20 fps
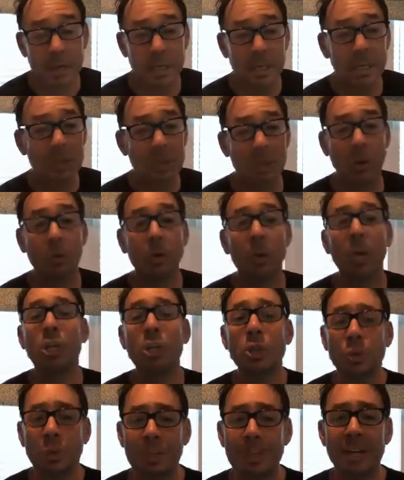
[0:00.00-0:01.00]
So
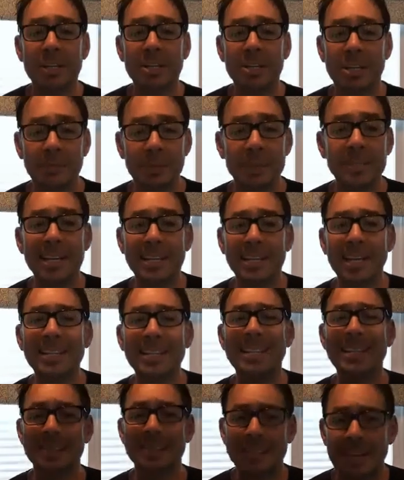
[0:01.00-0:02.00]
tremendous difference.
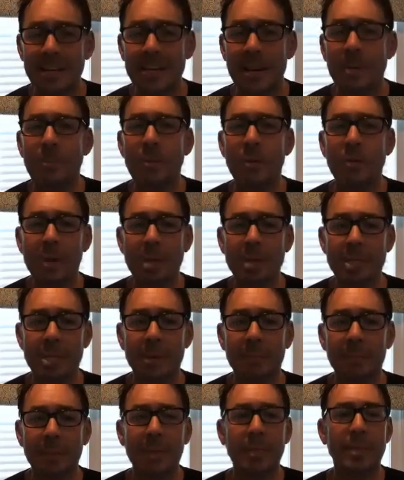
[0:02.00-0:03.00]
That's the number one
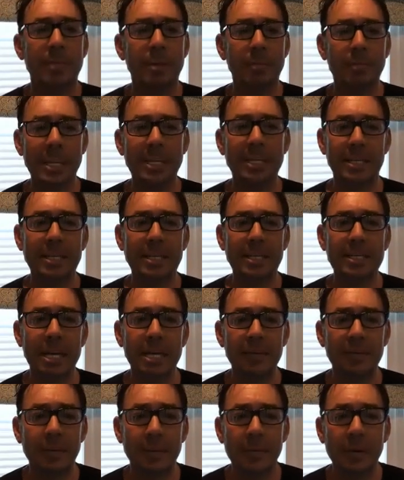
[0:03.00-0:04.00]
tip to be
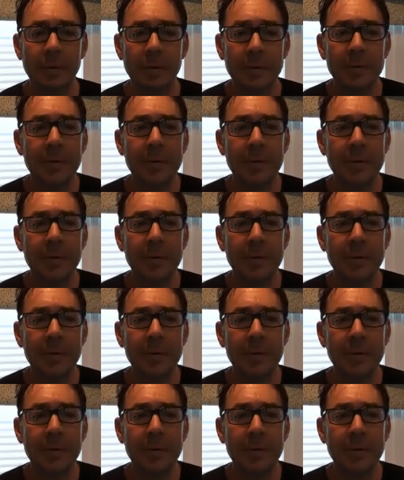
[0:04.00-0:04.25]
successful.